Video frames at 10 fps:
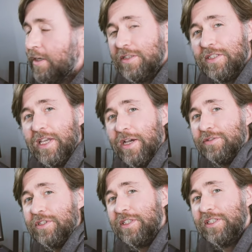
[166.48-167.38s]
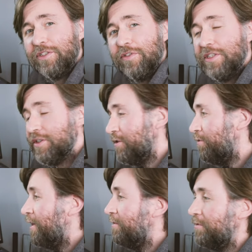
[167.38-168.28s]
See, LCD screens are
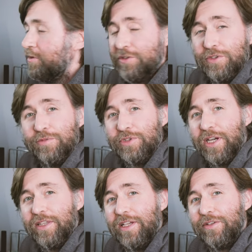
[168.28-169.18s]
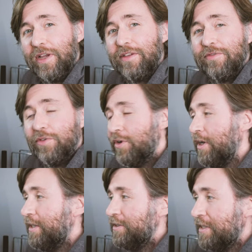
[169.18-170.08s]
great for Zoom chat, they're great for
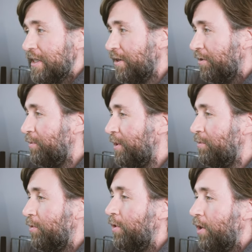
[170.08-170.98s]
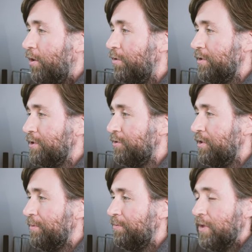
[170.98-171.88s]
seeing other people on the
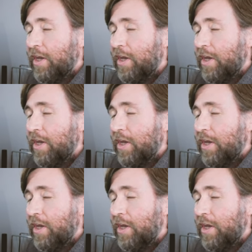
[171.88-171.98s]
screen.